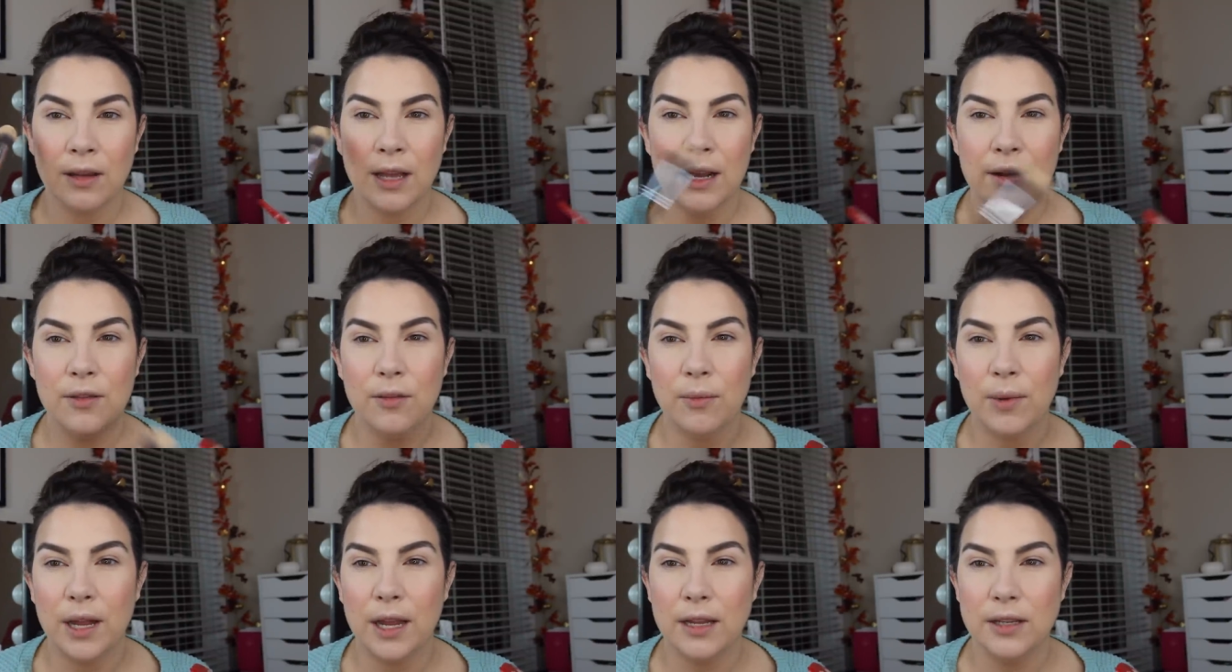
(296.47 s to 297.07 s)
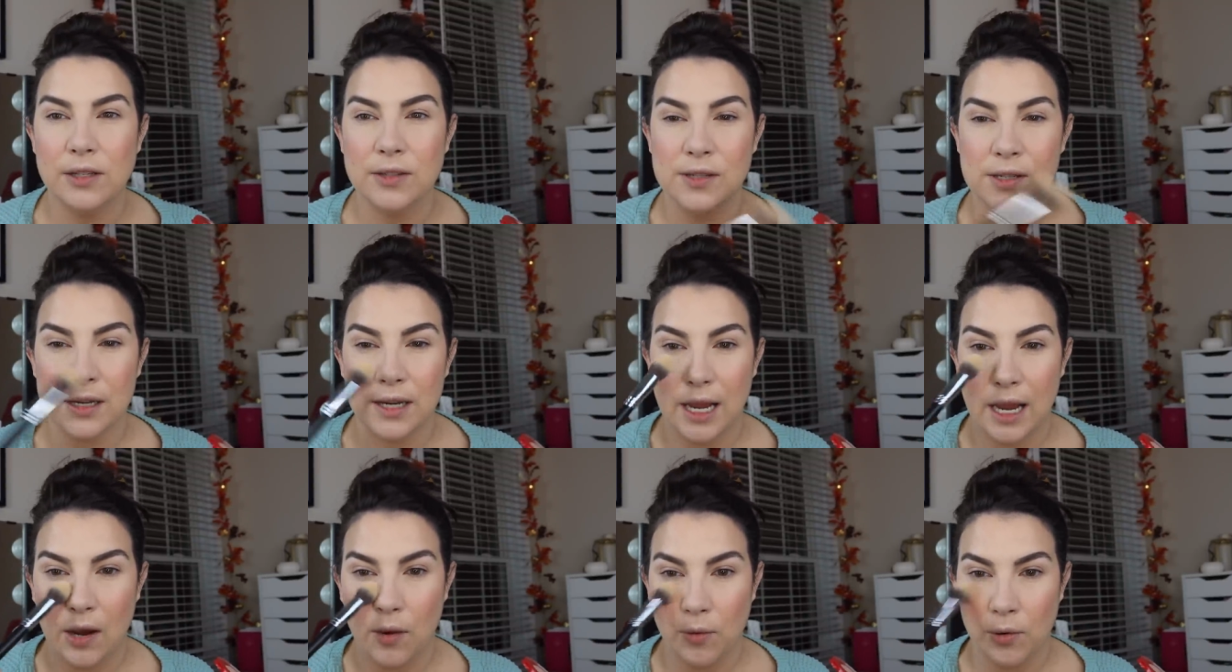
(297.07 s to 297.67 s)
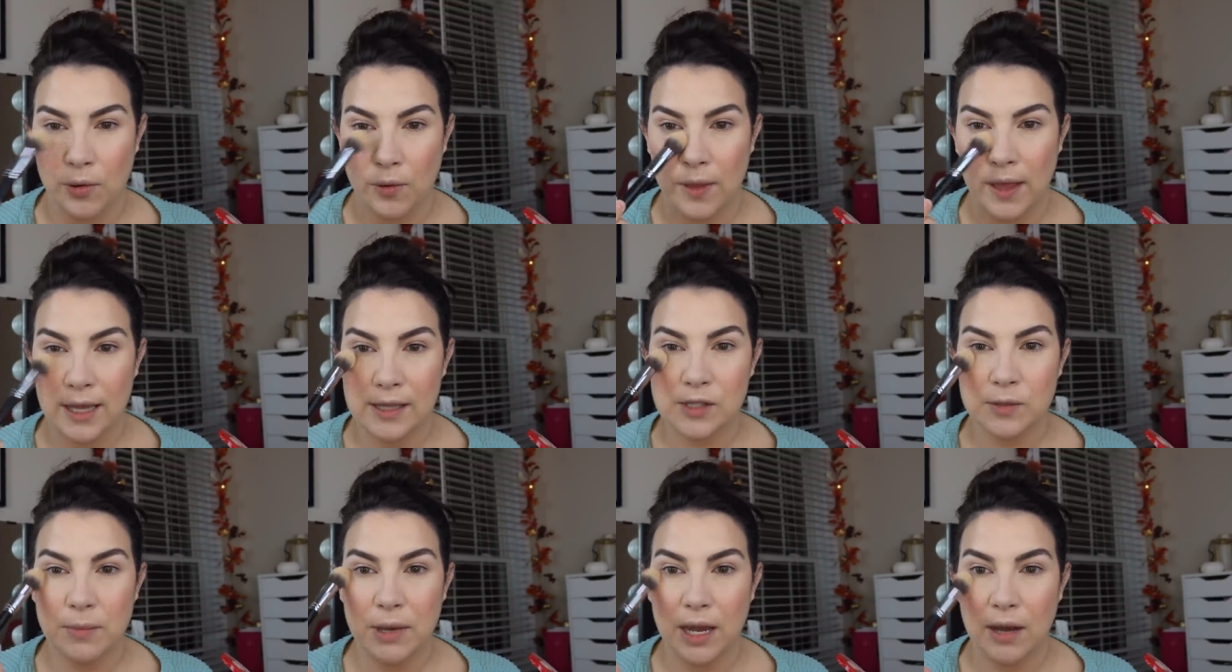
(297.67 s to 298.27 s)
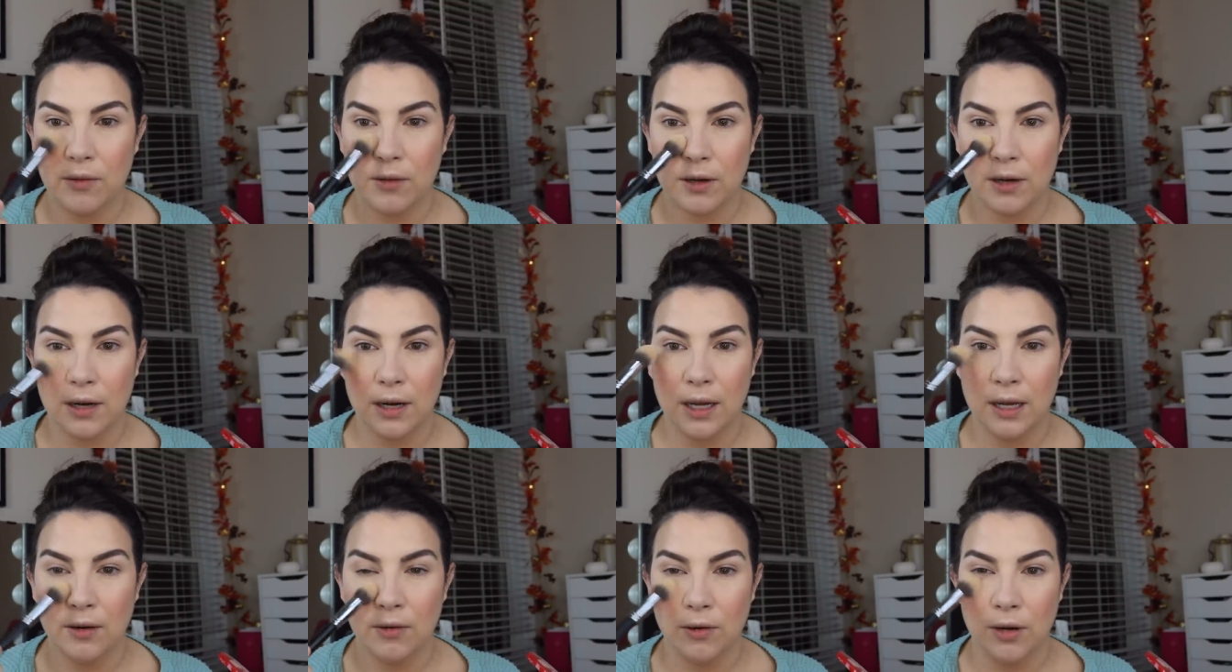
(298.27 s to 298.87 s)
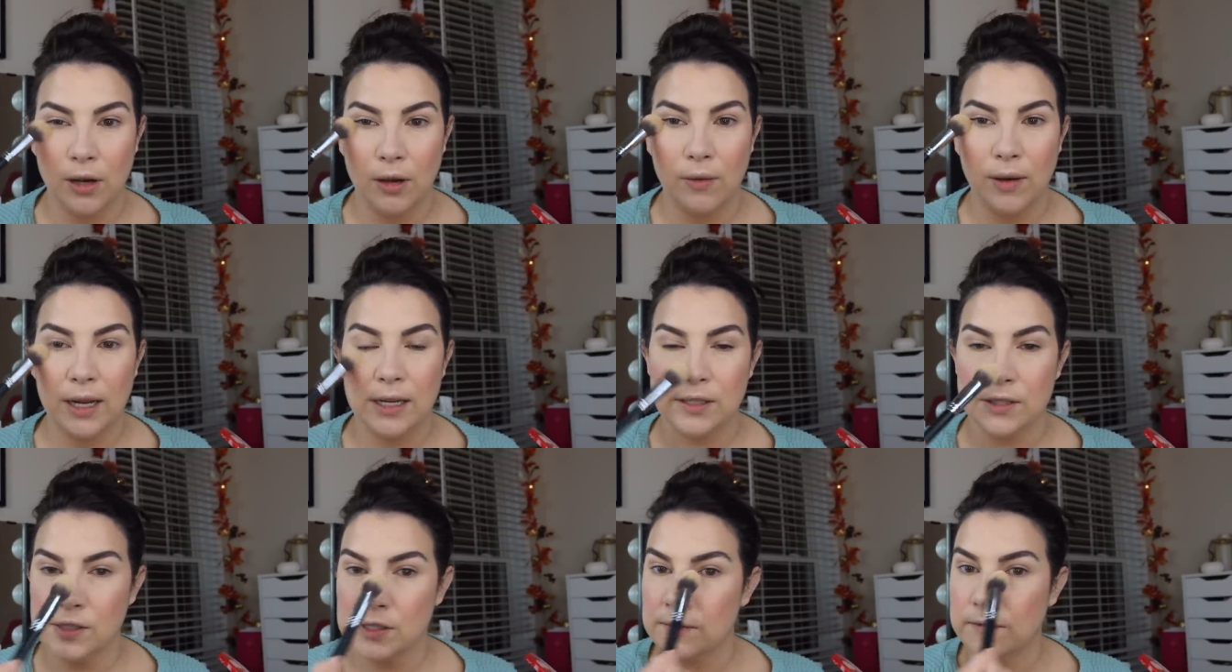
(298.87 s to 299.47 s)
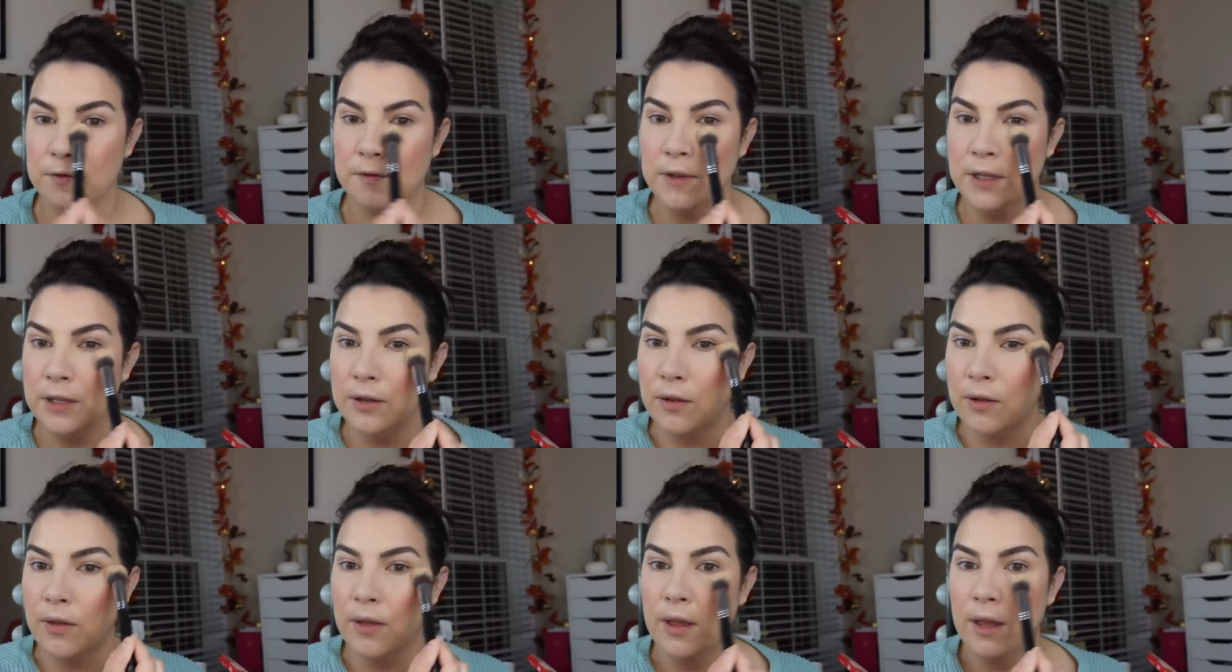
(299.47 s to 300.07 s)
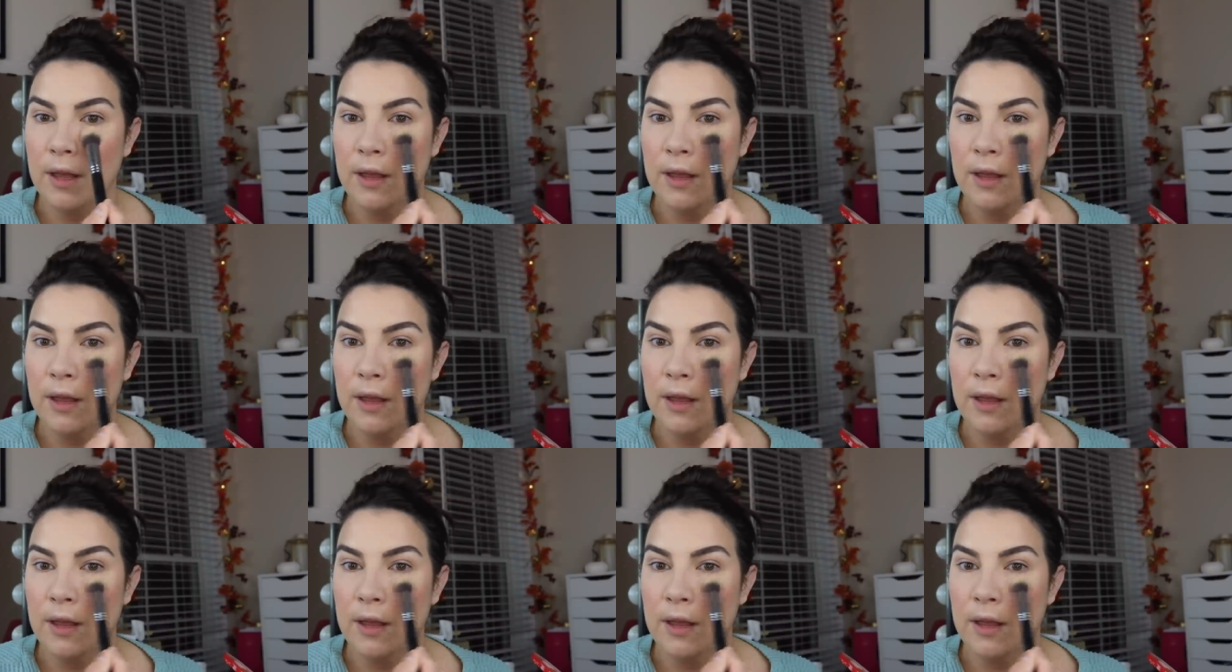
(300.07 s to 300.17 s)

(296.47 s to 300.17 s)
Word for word: kind of the way I use an hourglass powder. I don't know, I just feel